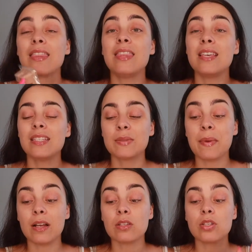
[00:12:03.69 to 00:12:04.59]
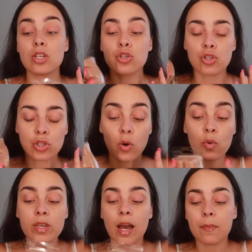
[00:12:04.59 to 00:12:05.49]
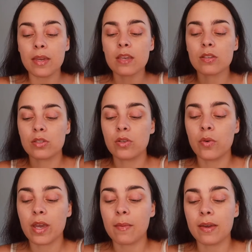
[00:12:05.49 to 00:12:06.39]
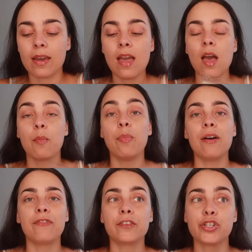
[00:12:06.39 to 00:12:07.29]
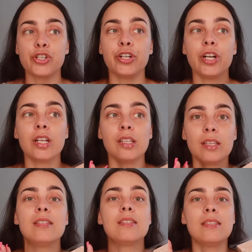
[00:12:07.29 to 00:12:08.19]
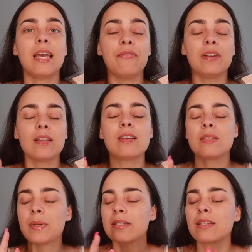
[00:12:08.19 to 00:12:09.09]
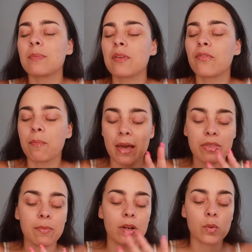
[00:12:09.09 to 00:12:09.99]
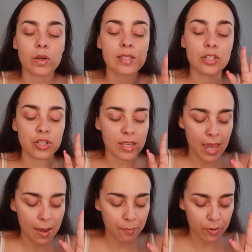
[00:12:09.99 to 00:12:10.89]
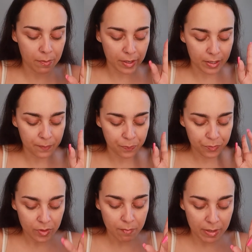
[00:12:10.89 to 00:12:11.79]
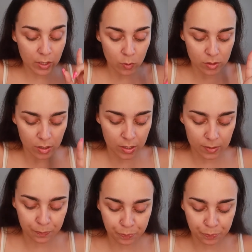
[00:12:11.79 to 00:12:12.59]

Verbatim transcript: This smells so yummy, so yummy. But for sure, definitely smells like something from Bath & Body Works. I just can't put my, my nose on it.